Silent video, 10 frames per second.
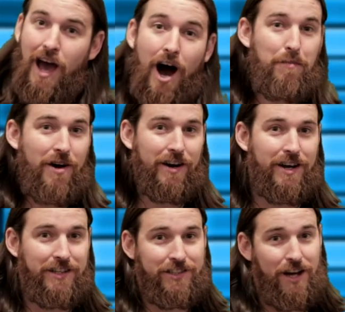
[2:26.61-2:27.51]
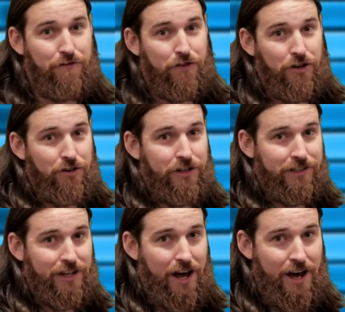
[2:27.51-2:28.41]
America, it's time for you to
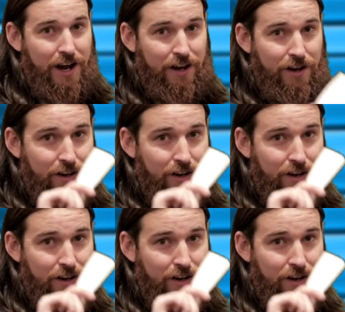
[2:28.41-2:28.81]
decide